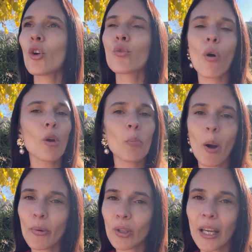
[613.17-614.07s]
growing
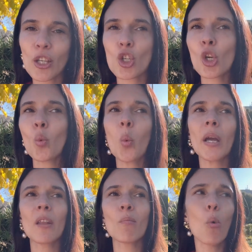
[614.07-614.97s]
population,
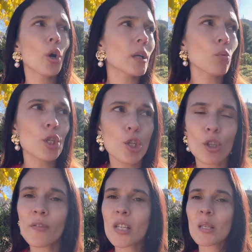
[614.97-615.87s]
with more and more
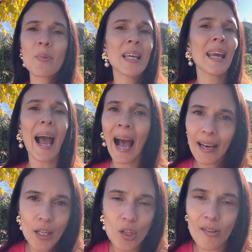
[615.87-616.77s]
services being
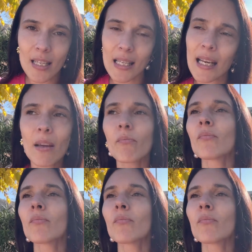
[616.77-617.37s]
added to the city,